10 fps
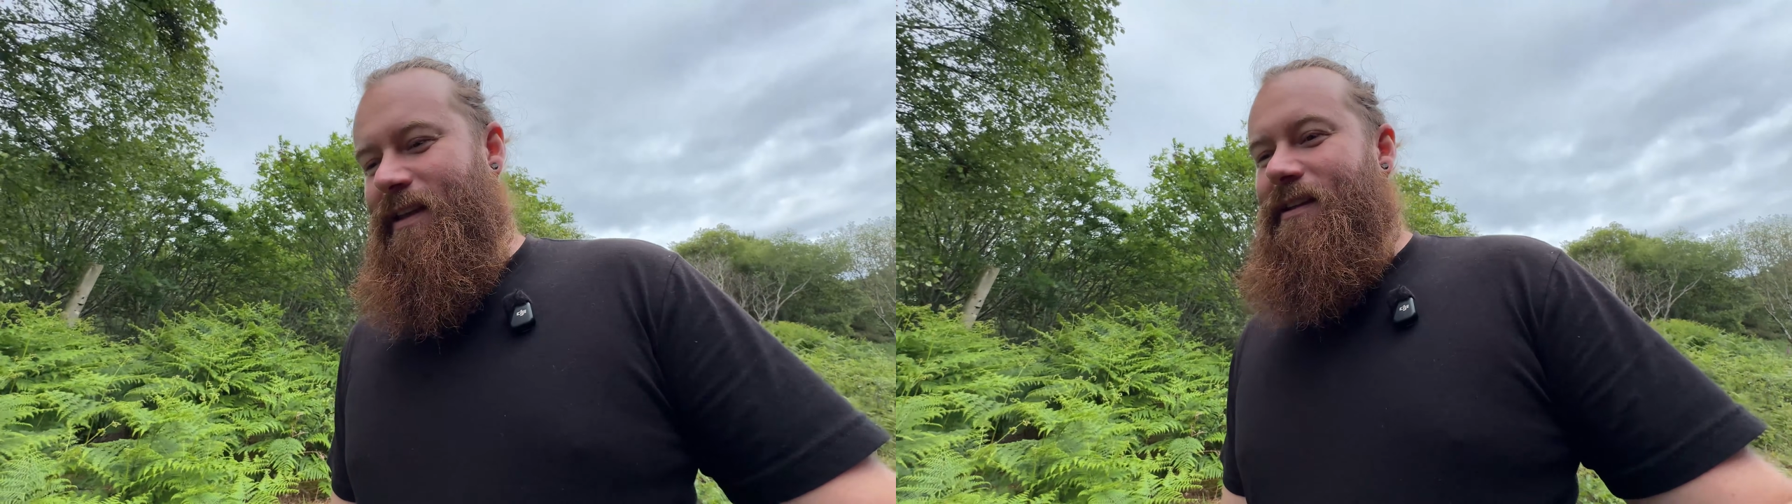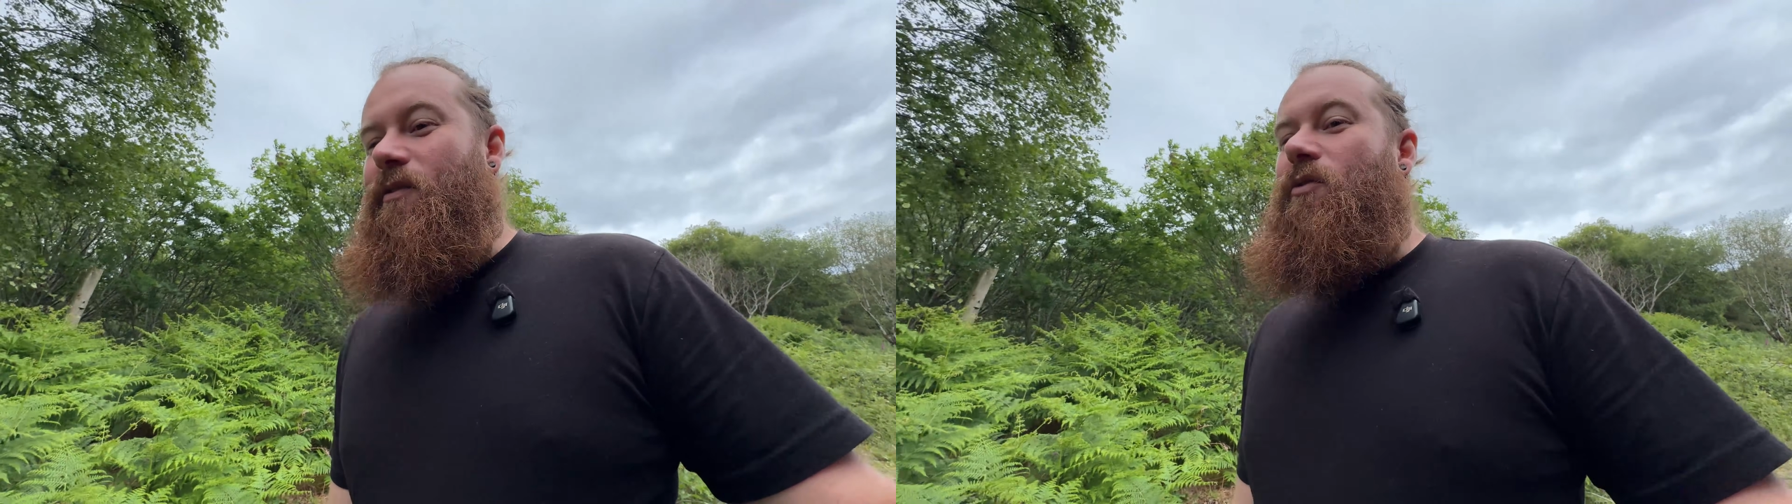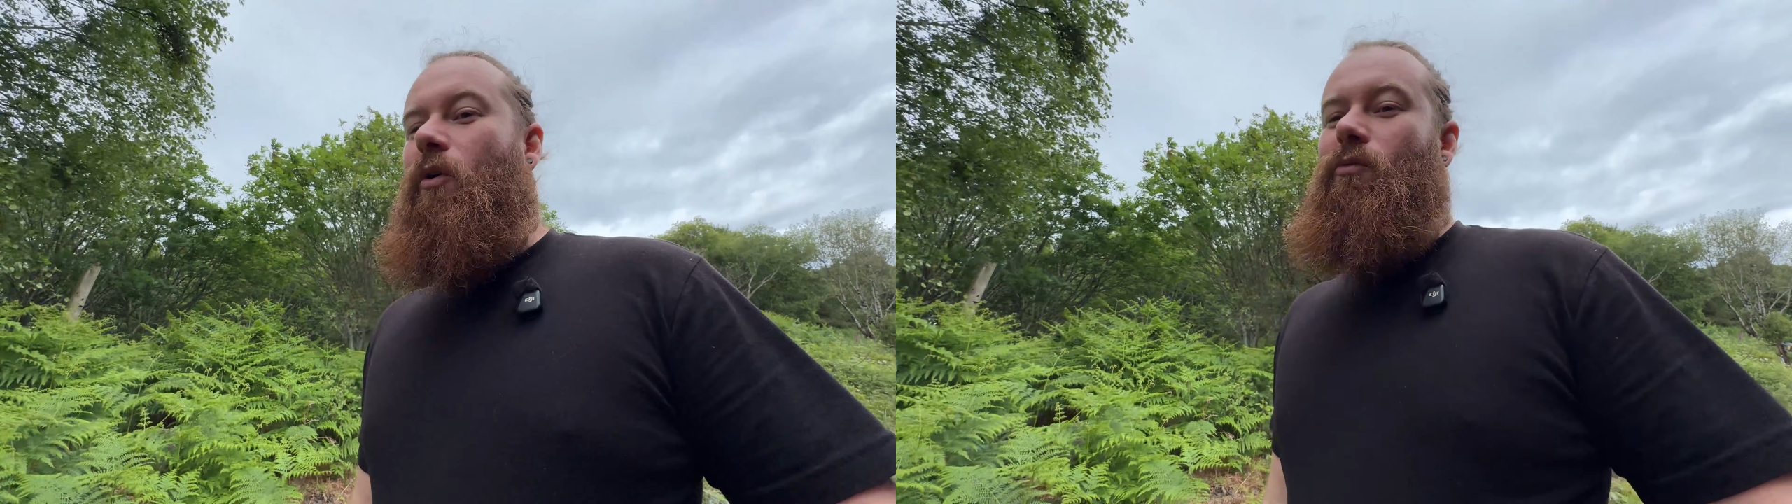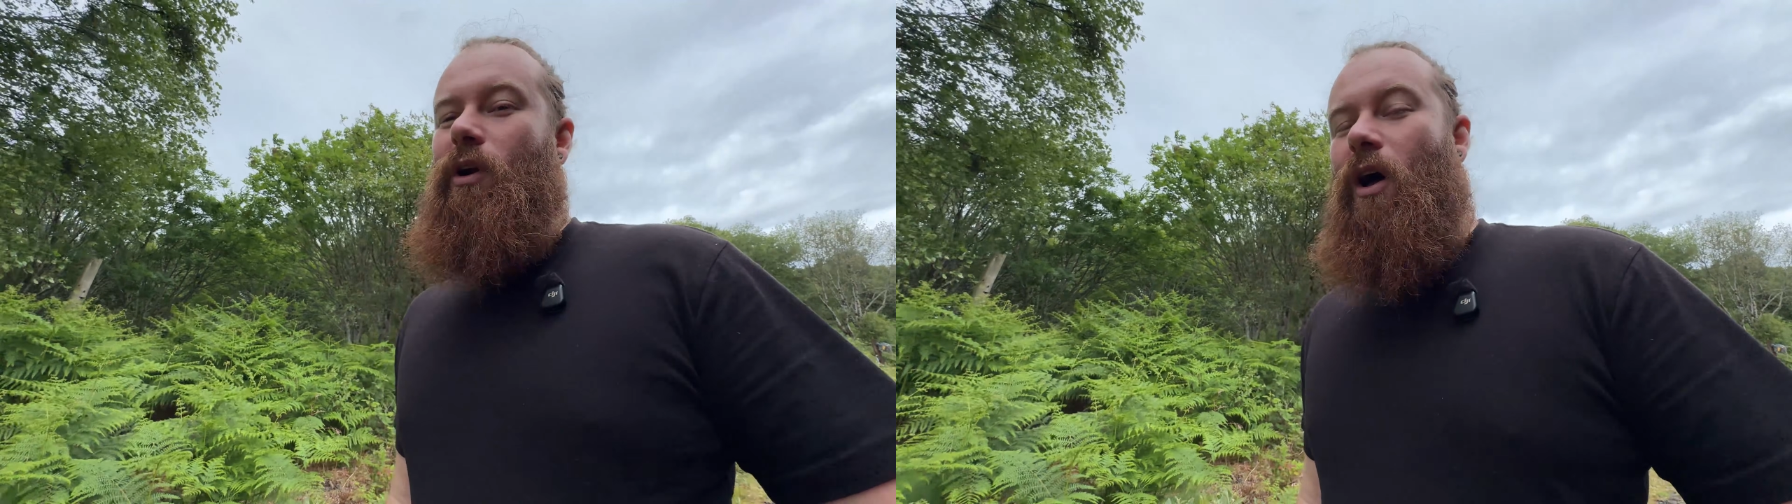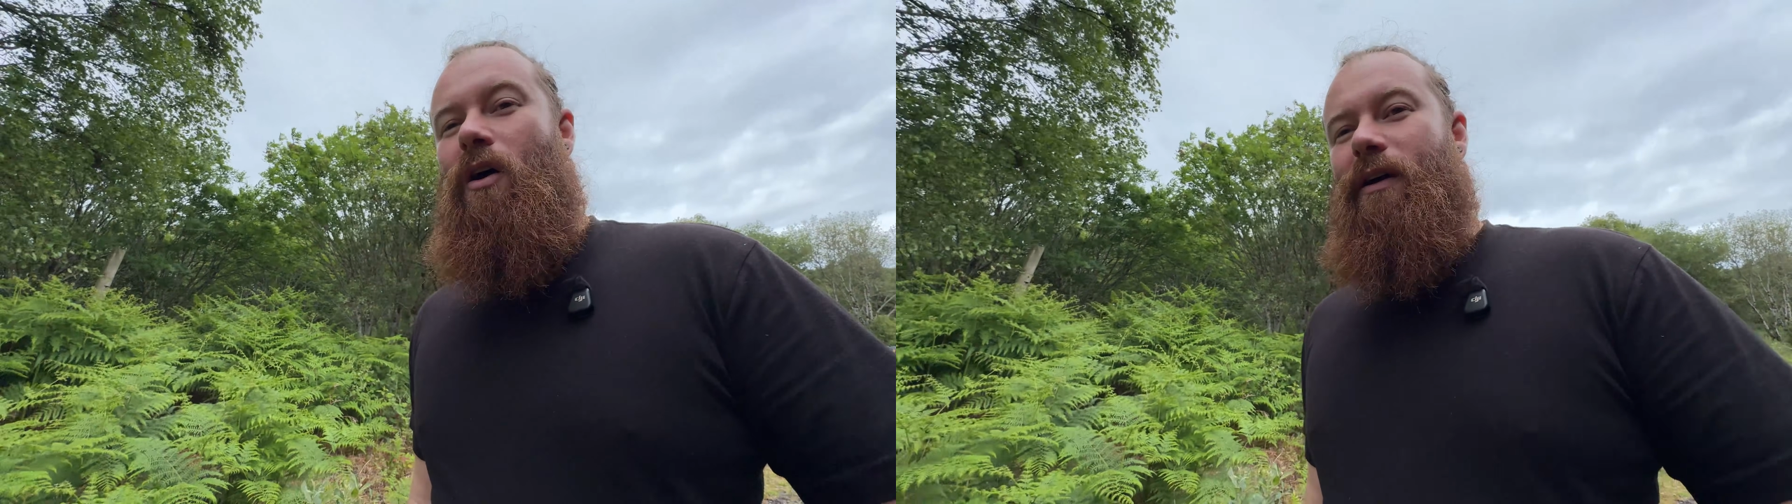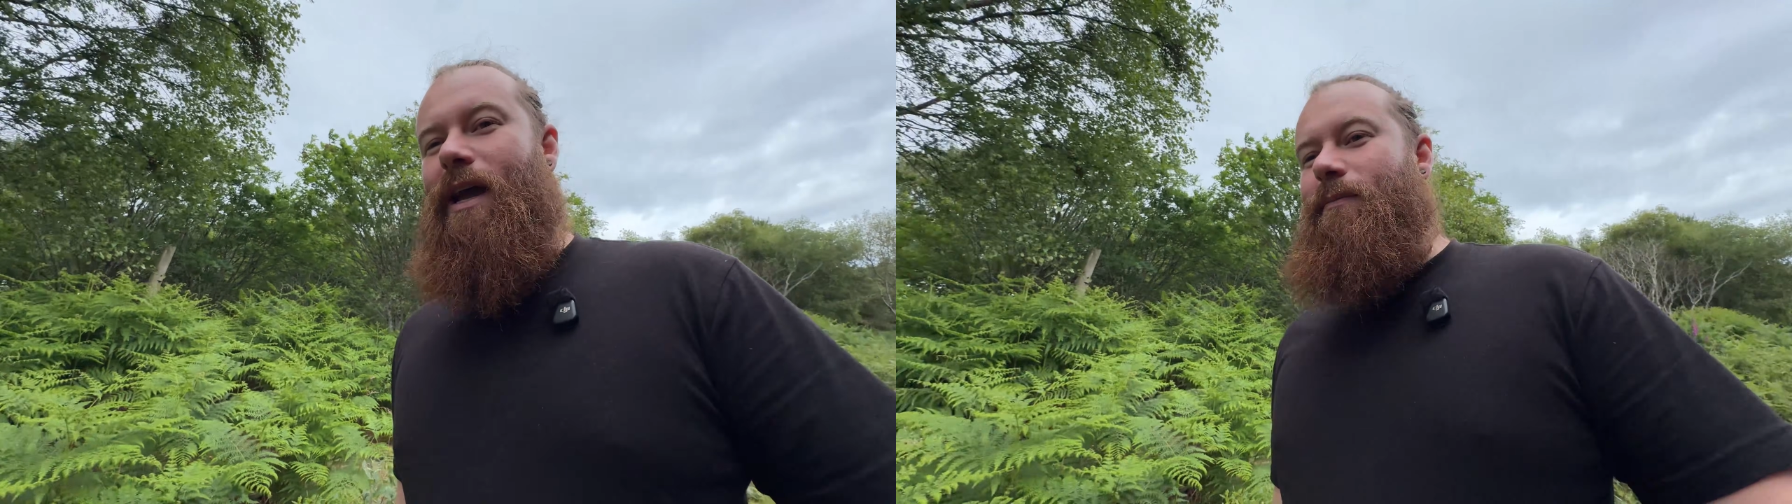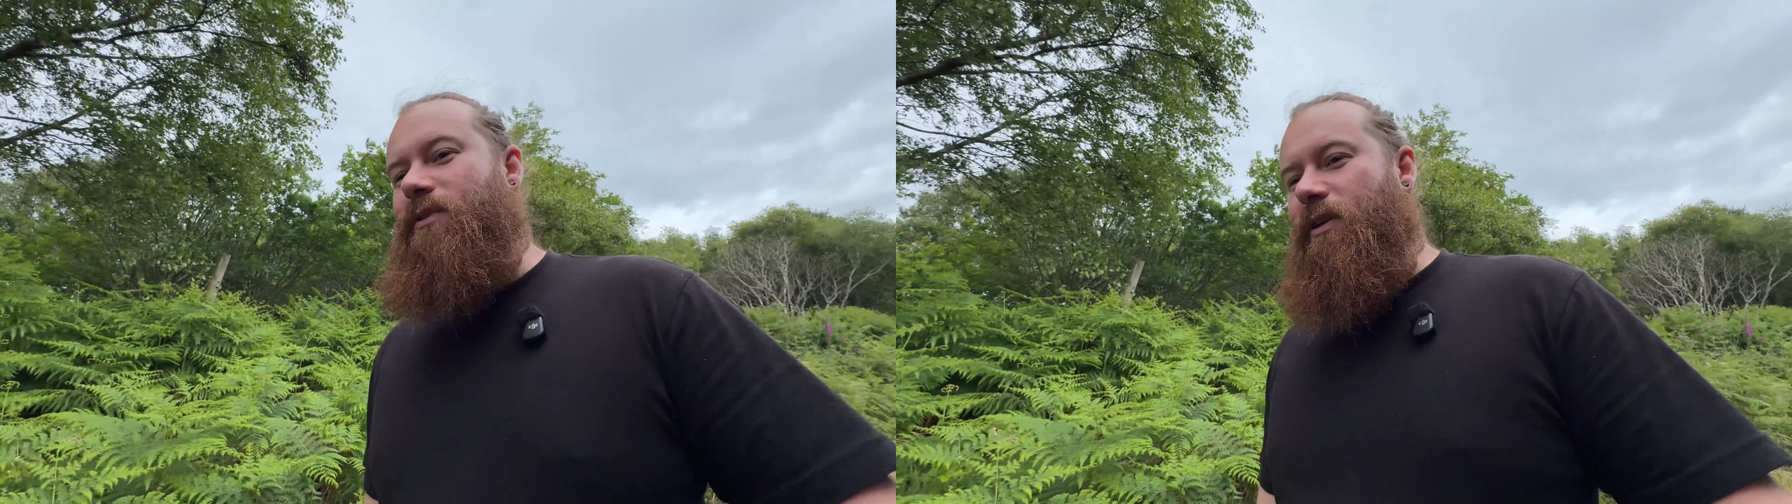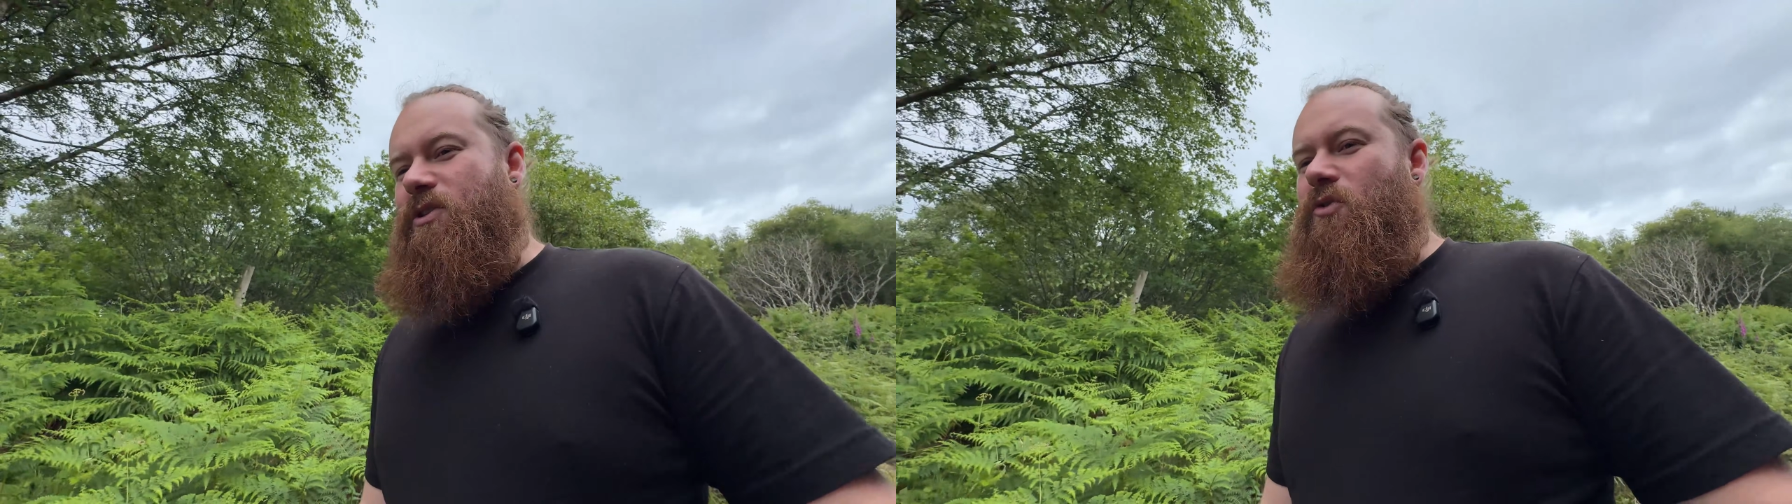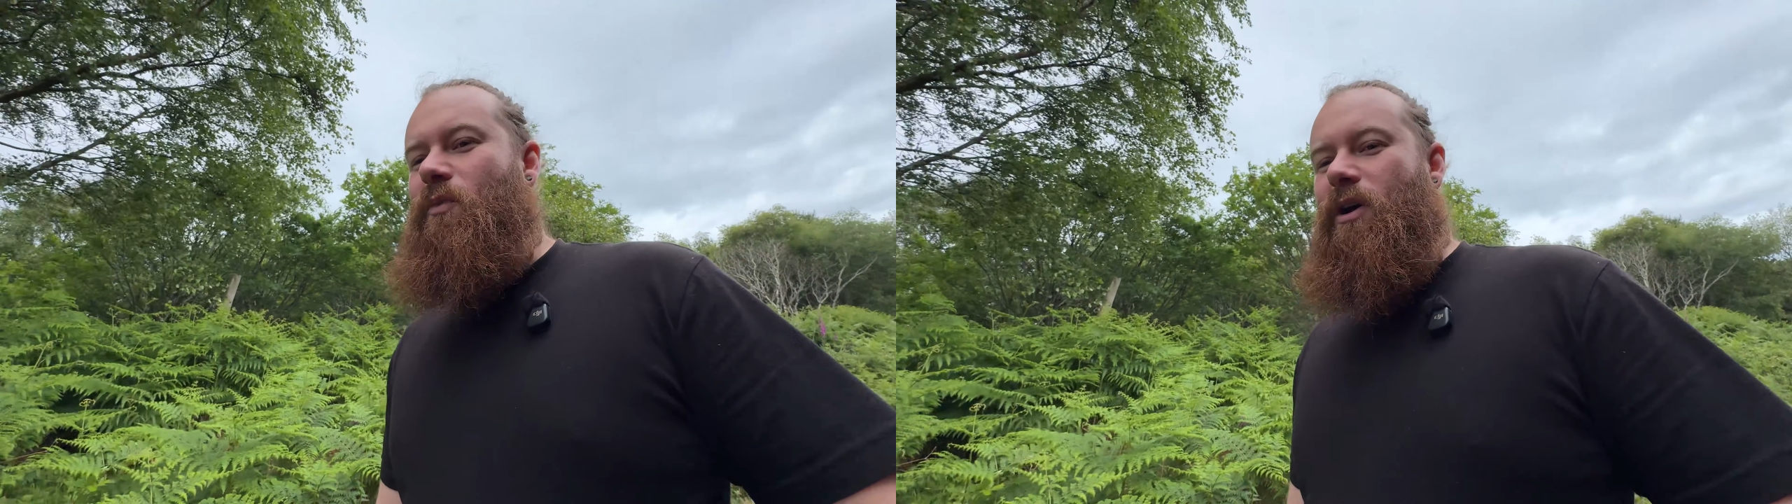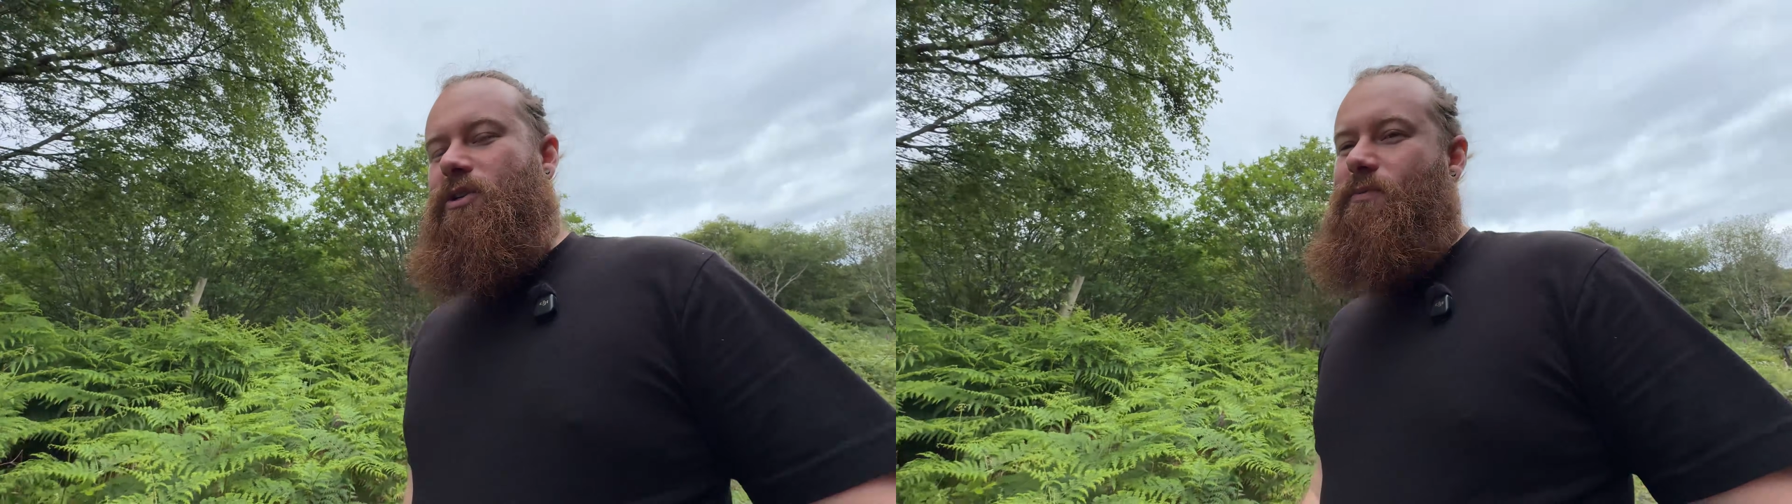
not rely on campsites too much,